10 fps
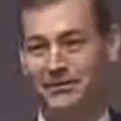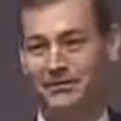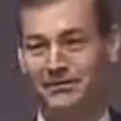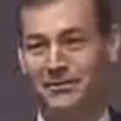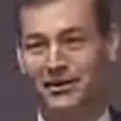
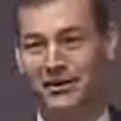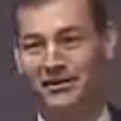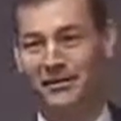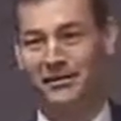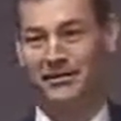
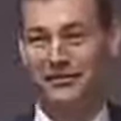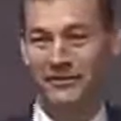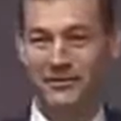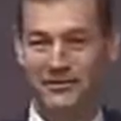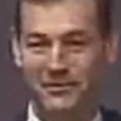in
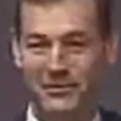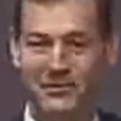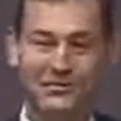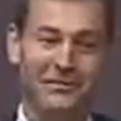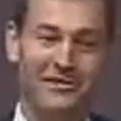
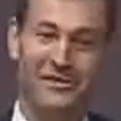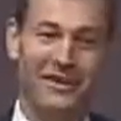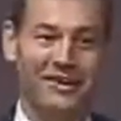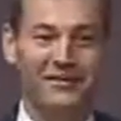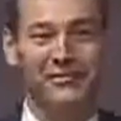it's just
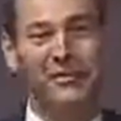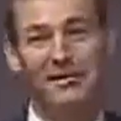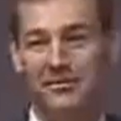kind of